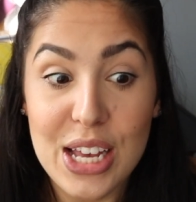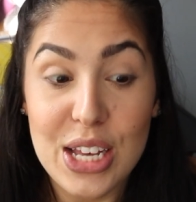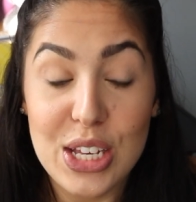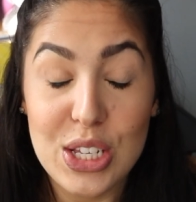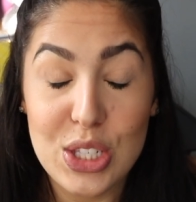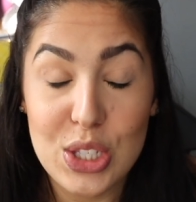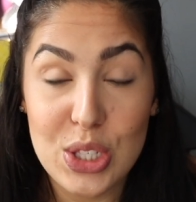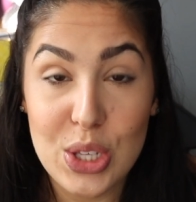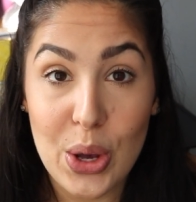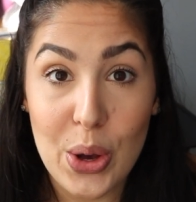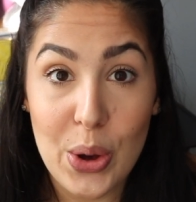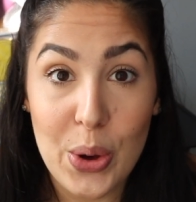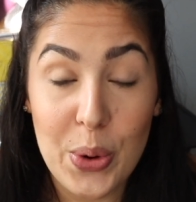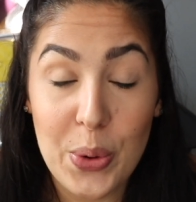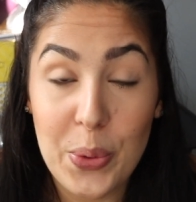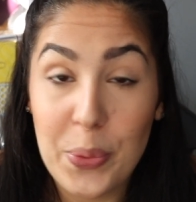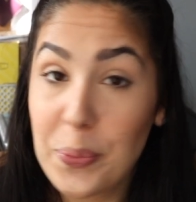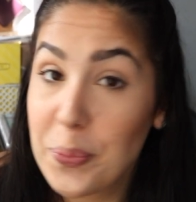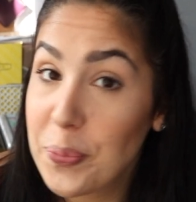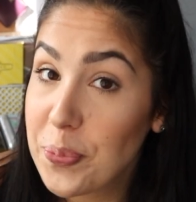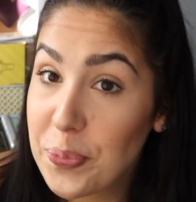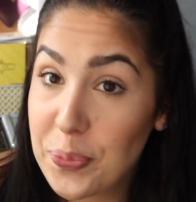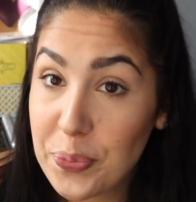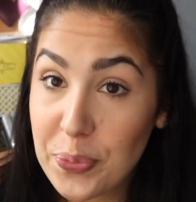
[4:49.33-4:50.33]

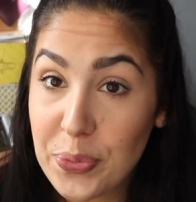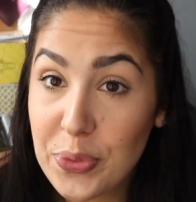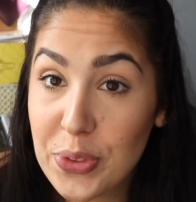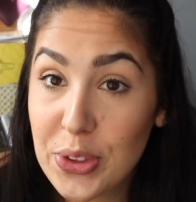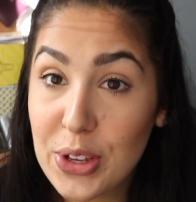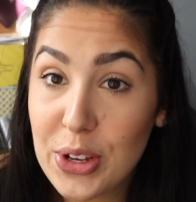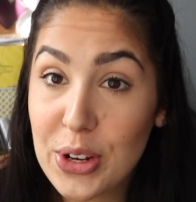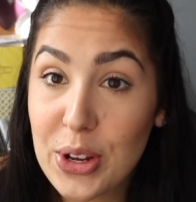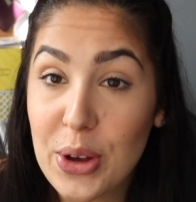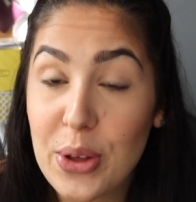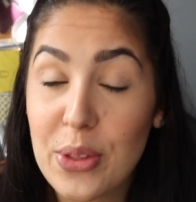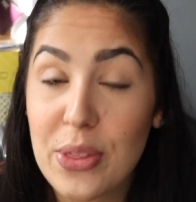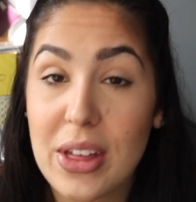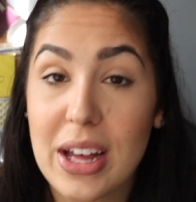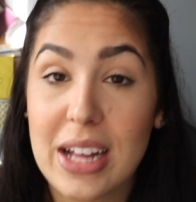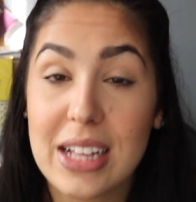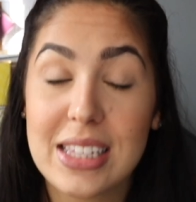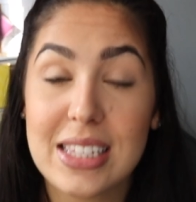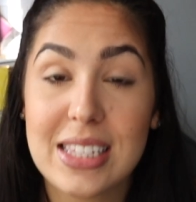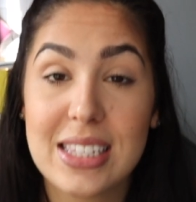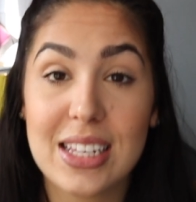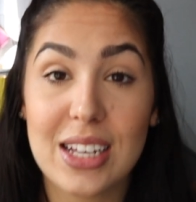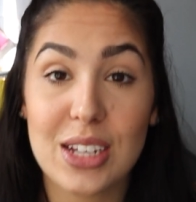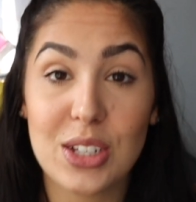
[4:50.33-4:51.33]
So, you know,
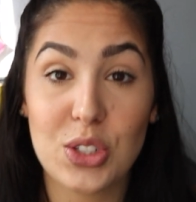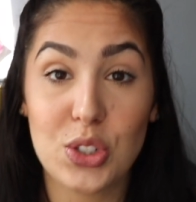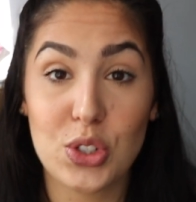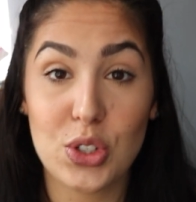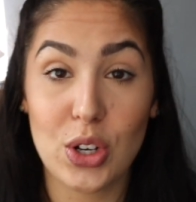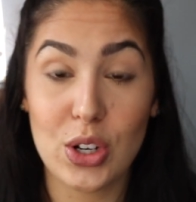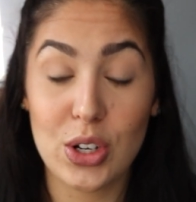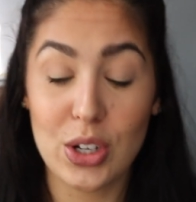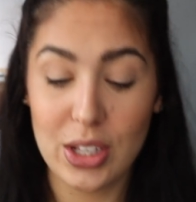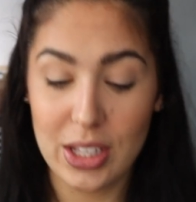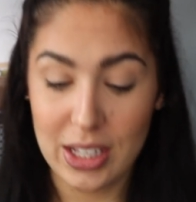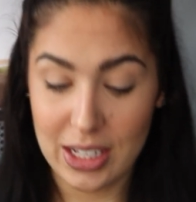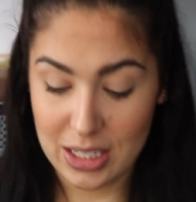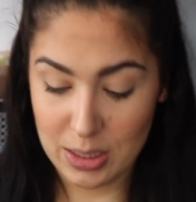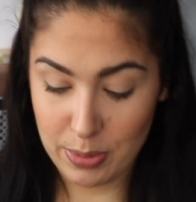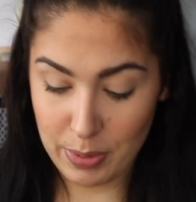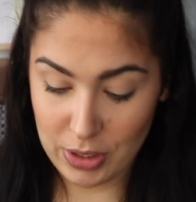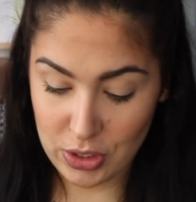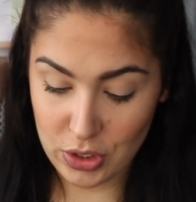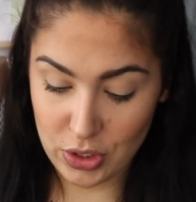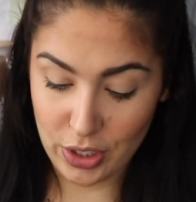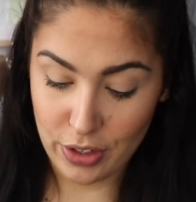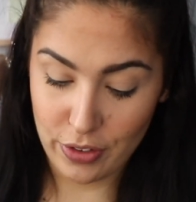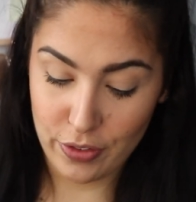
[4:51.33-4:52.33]
that's a struggle,
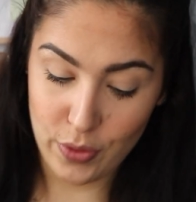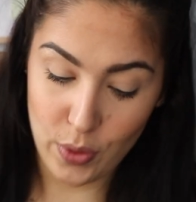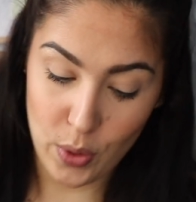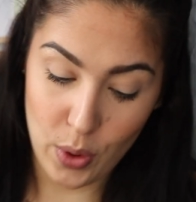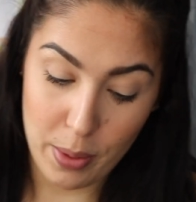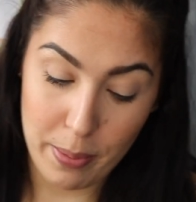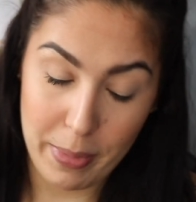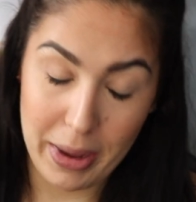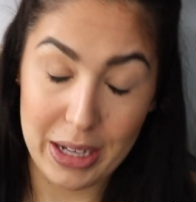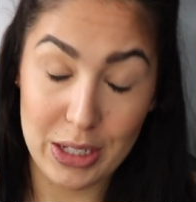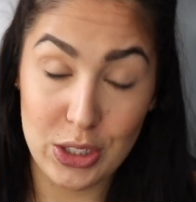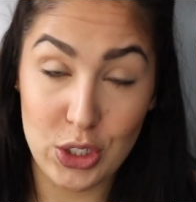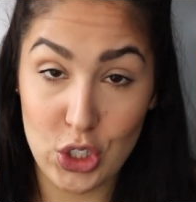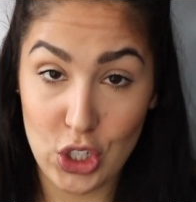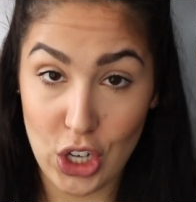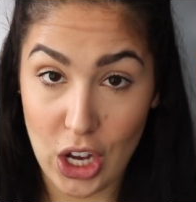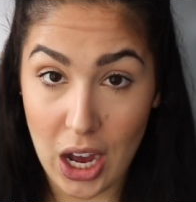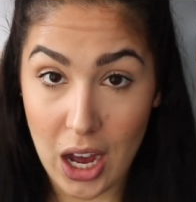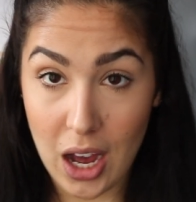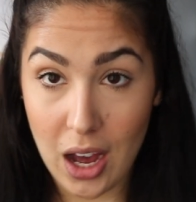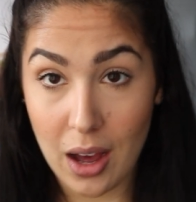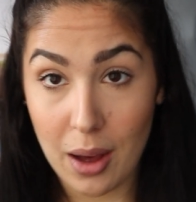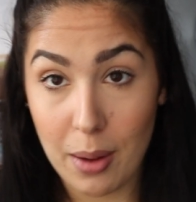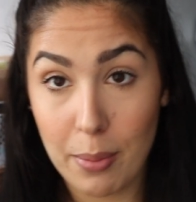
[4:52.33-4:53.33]
especially for my
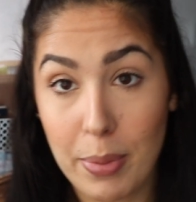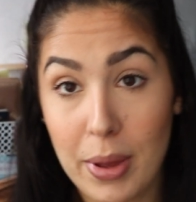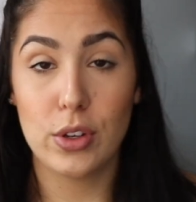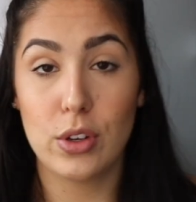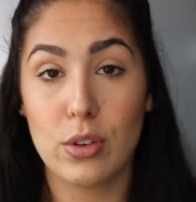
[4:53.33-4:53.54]
job.